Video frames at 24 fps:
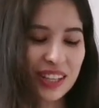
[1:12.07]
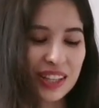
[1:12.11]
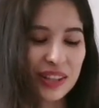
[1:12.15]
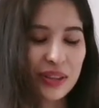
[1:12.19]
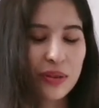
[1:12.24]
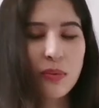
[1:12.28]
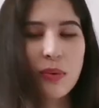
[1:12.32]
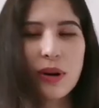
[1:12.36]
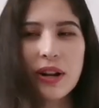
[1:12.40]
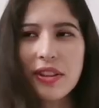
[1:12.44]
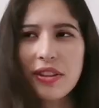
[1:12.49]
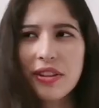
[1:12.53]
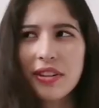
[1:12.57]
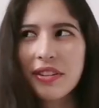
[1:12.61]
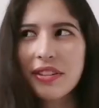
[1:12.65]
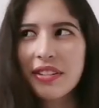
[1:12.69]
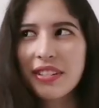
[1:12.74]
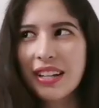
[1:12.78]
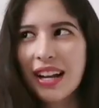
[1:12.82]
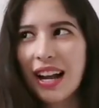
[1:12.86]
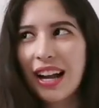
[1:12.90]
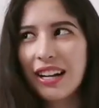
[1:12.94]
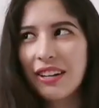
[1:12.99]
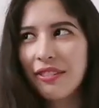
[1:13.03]
the weather
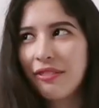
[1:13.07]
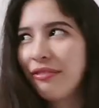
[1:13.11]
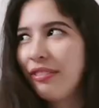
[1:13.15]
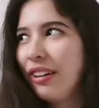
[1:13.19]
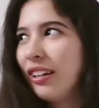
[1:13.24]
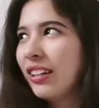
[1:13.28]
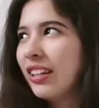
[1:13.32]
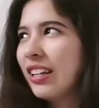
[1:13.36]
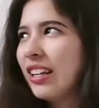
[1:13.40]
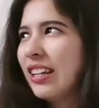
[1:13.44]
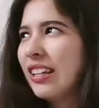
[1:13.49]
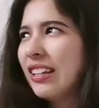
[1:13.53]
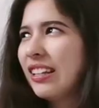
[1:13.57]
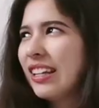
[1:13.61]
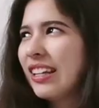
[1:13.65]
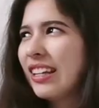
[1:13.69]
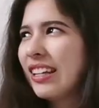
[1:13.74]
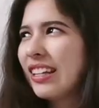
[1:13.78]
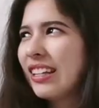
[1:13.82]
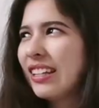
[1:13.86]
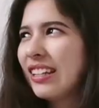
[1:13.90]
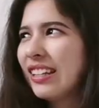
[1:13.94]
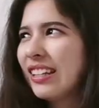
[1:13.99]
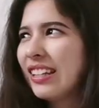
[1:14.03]
is kind of funky,
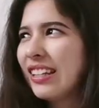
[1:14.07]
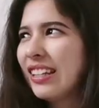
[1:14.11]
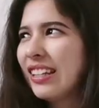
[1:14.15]
like